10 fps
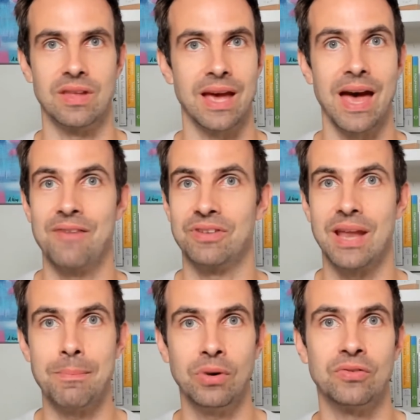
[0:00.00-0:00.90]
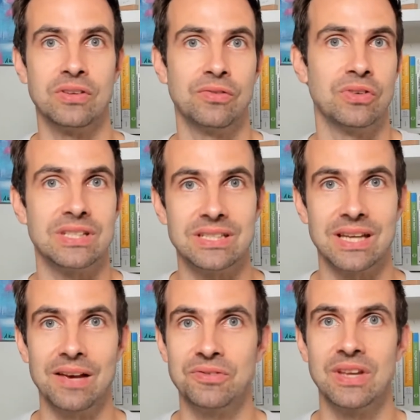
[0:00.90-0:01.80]
They have a number of different
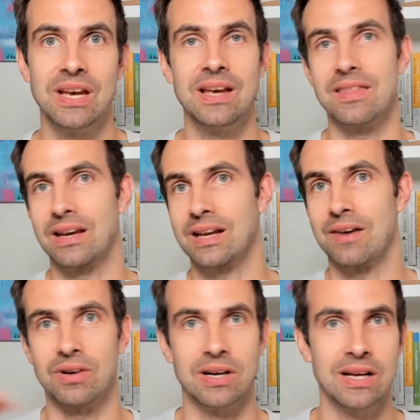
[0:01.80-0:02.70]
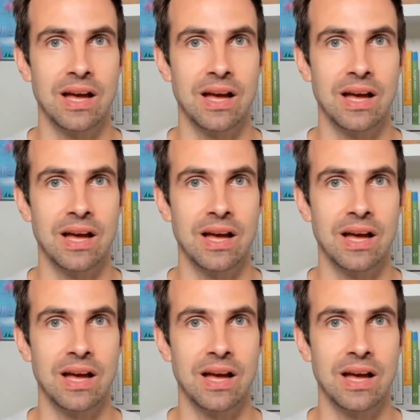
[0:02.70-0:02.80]
ETFs that cover